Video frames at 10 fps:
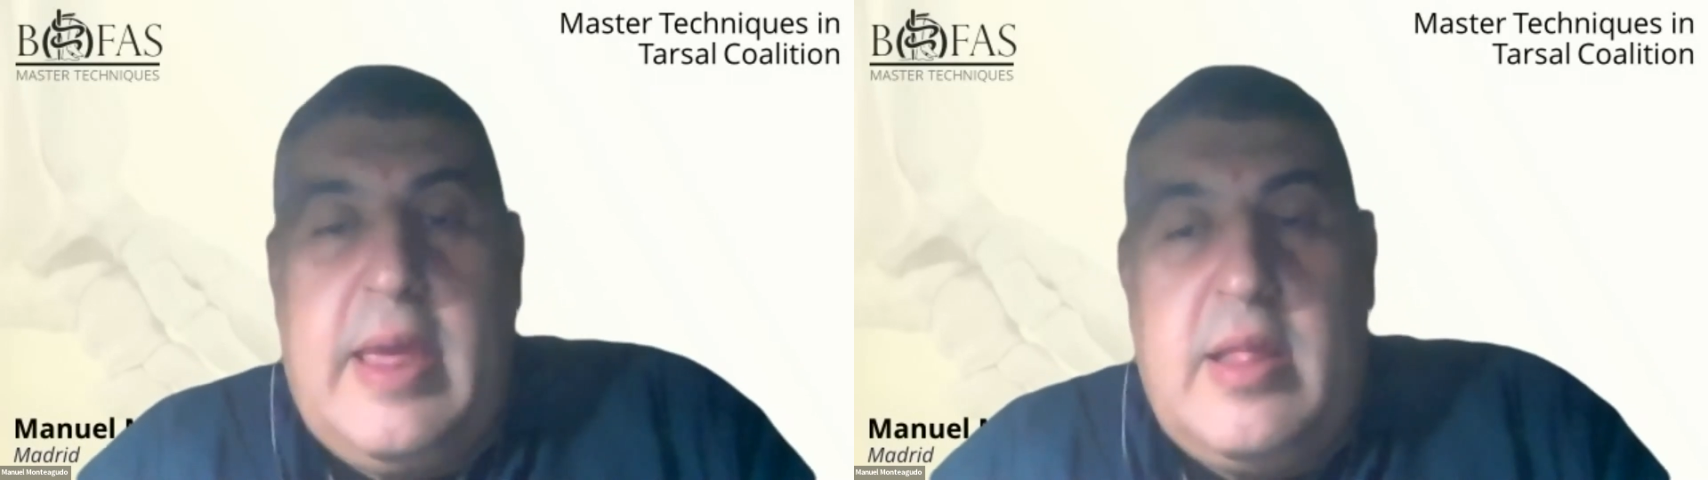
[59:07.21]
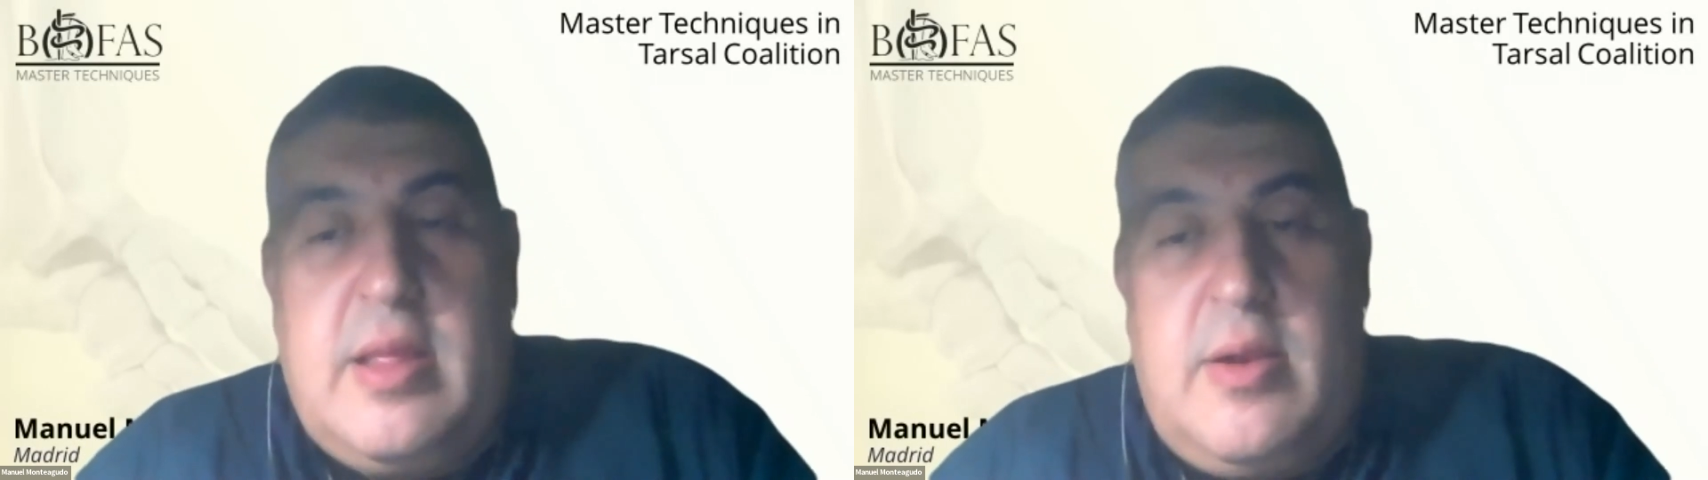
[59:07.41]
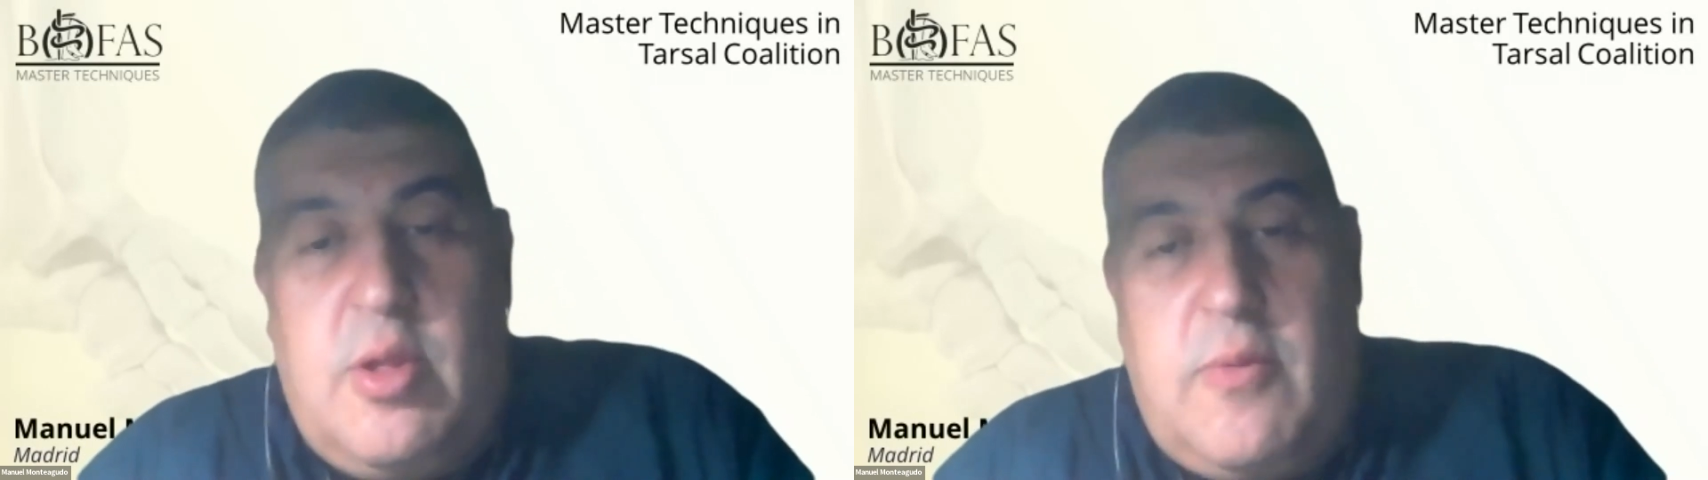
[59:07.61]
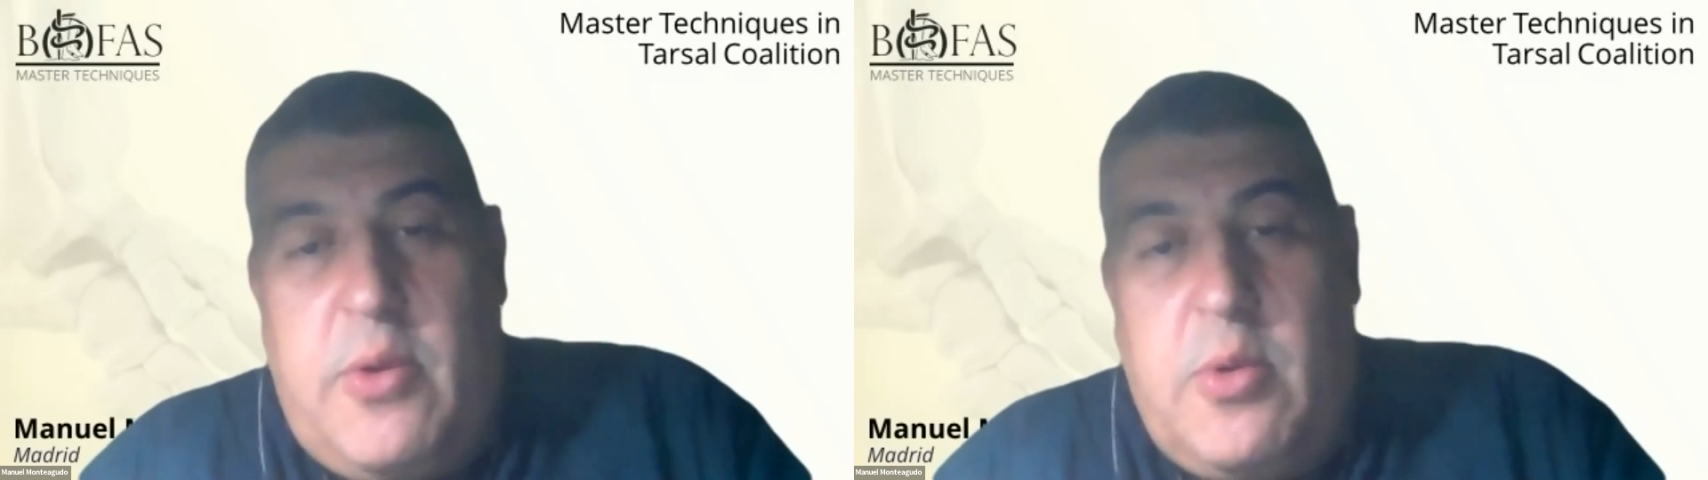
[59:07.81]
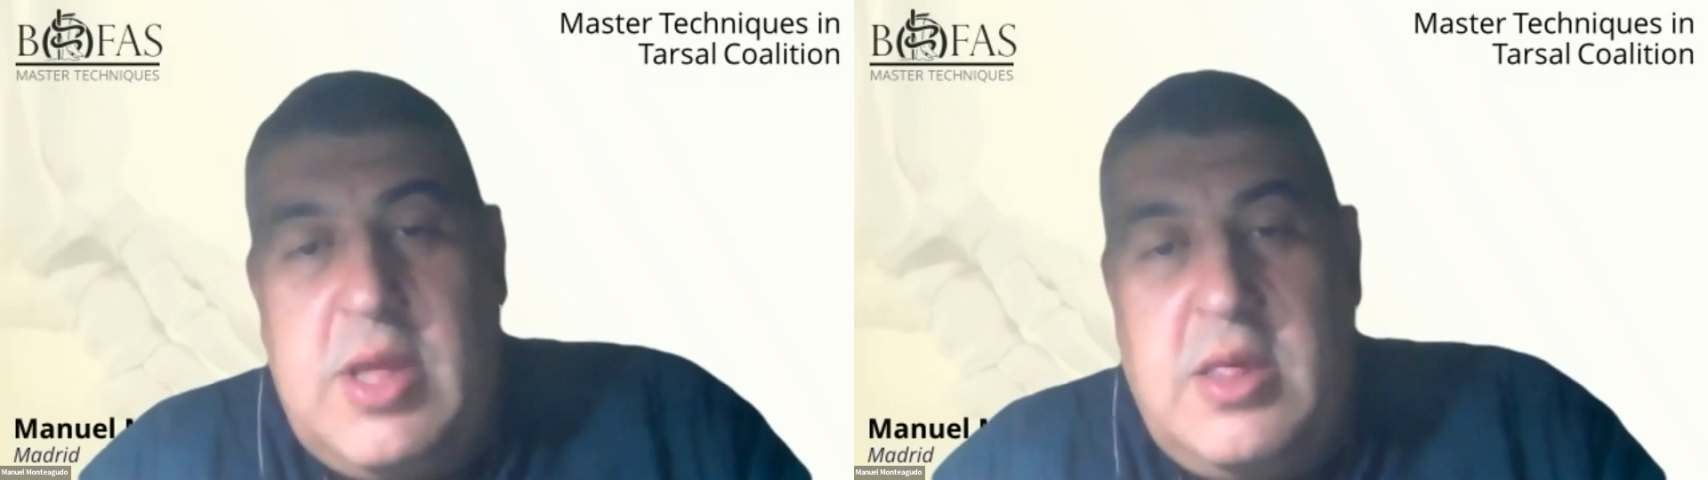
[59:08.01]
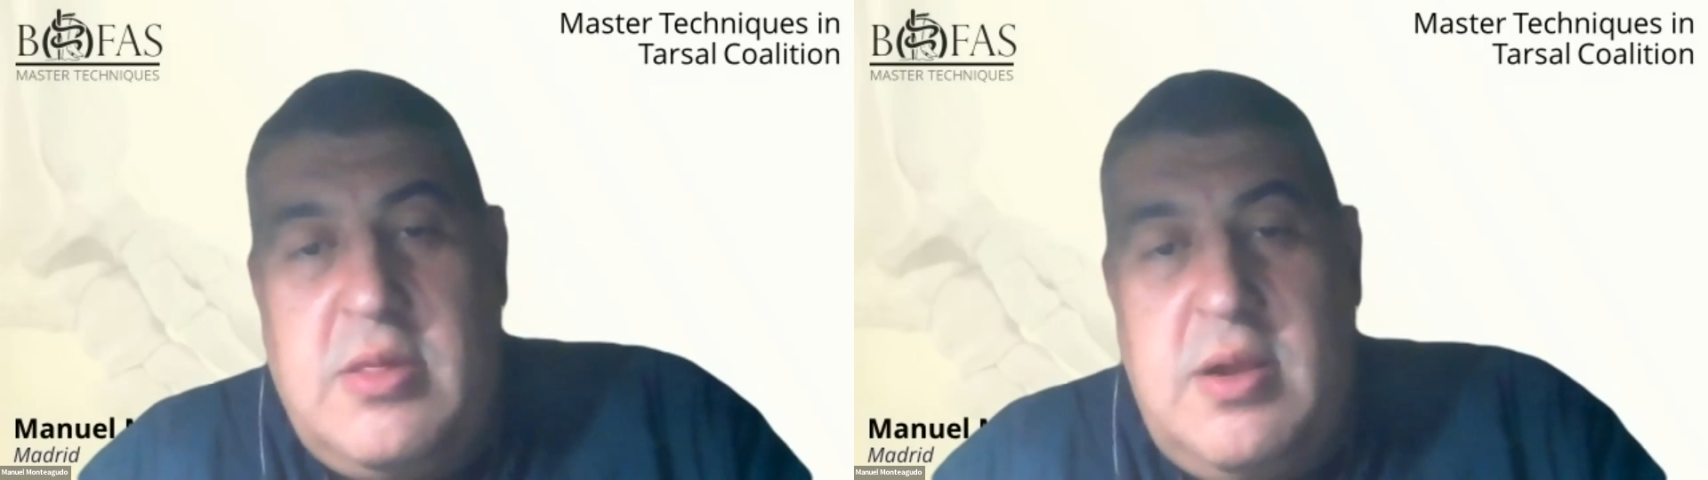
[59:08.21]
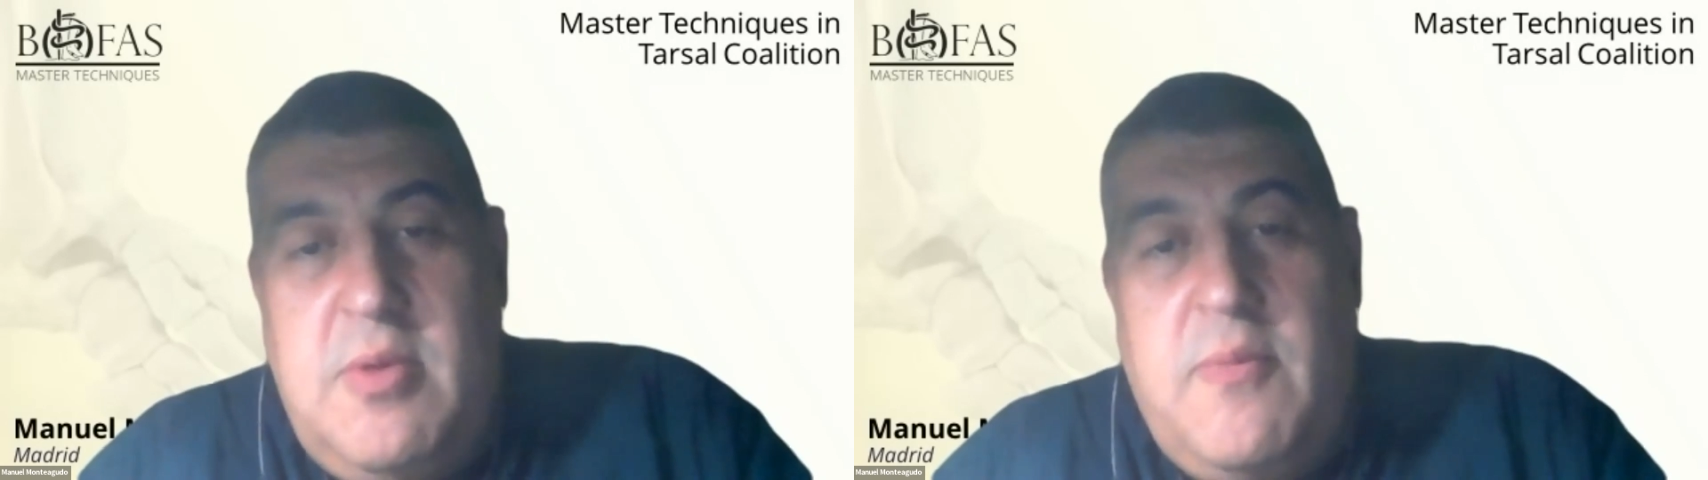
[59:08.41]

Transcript: get a lot of rotational